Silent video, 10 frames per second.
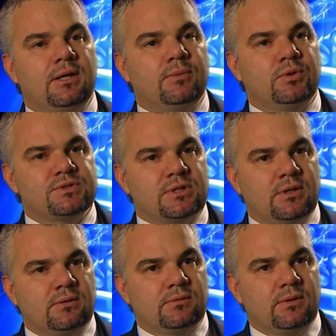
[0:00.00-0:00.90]
but
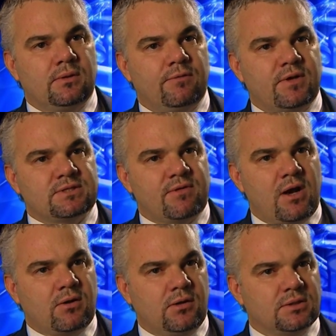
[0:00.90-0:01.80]
also the effects of
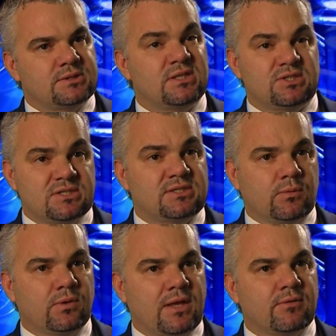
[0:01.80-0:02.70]
alcohol are synergistic
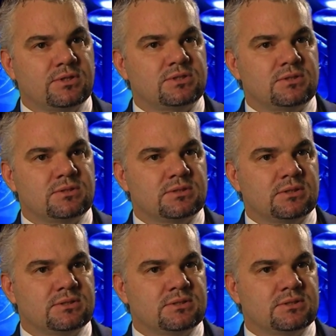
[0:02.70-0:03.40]
with other issues,